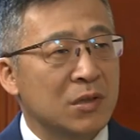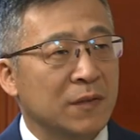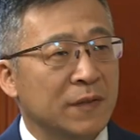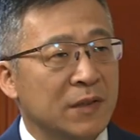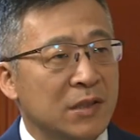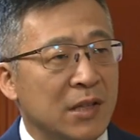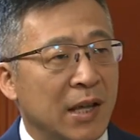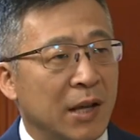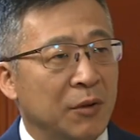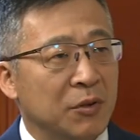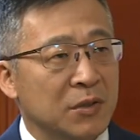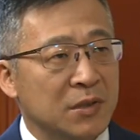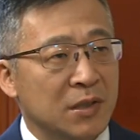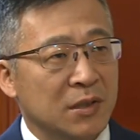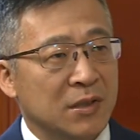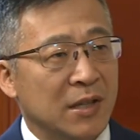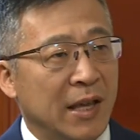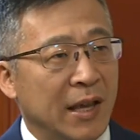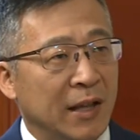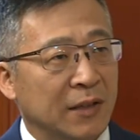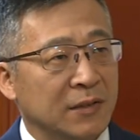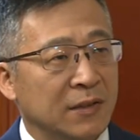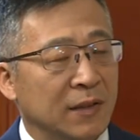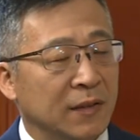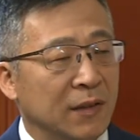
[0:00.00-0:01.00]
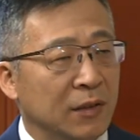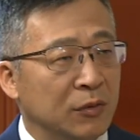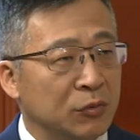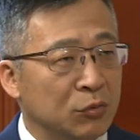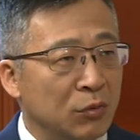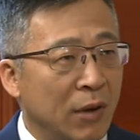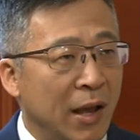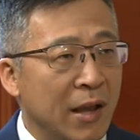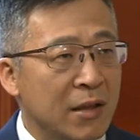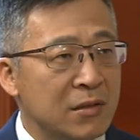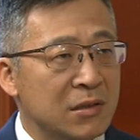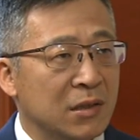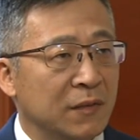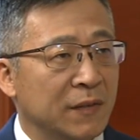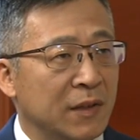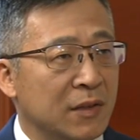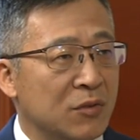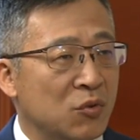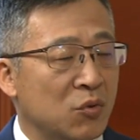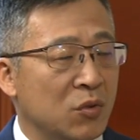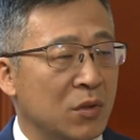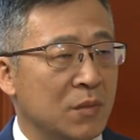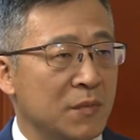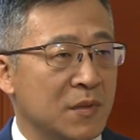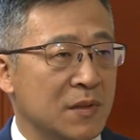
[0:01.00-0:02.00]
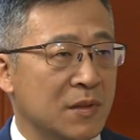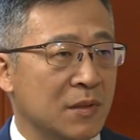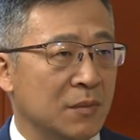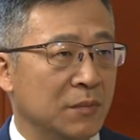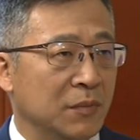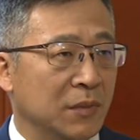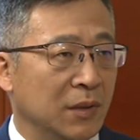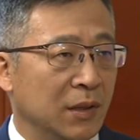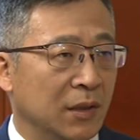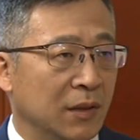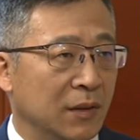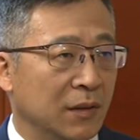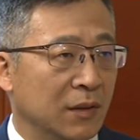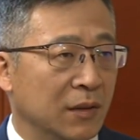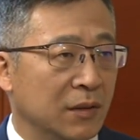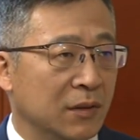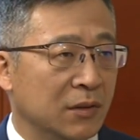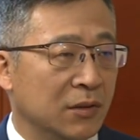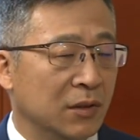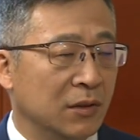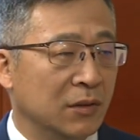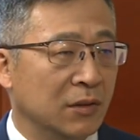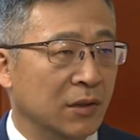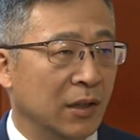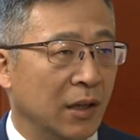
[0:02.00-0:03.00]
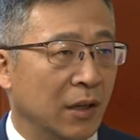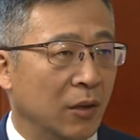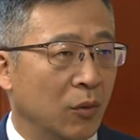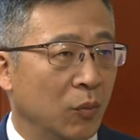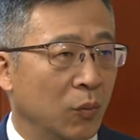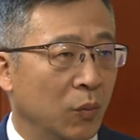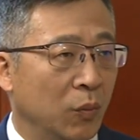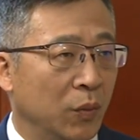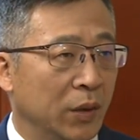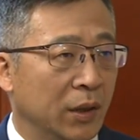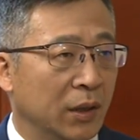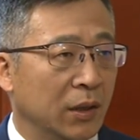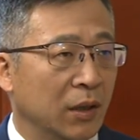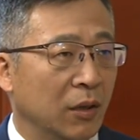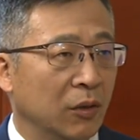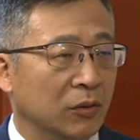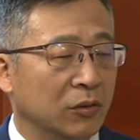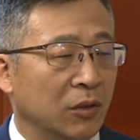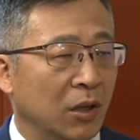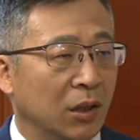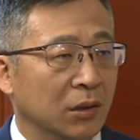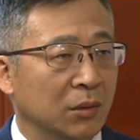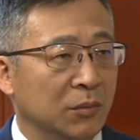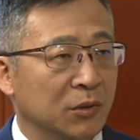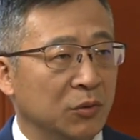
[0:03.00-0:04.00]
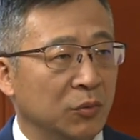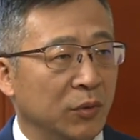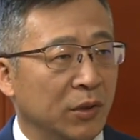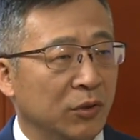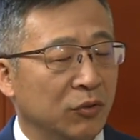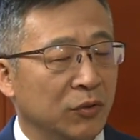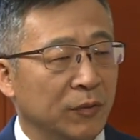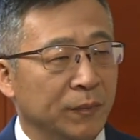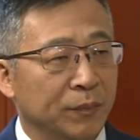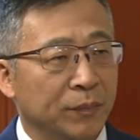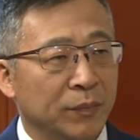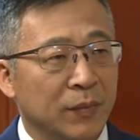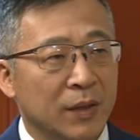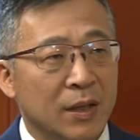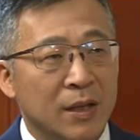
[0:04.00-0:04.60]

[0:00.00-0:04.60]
of terrorist attacks and the rise of extremism in the Xinjiang Uyghur Autonomous Region,